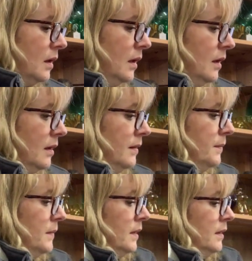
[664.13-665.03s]

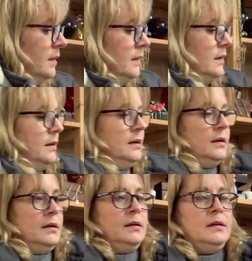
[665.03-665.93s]
Um,
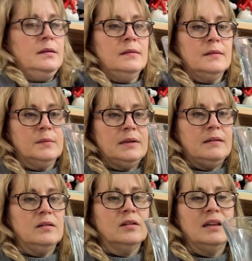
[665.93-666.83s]
this one needs a
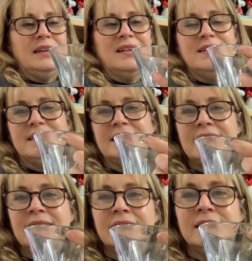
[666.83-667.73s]
good clean out, ah, you
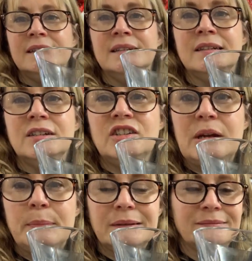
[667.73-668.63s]
see, chip.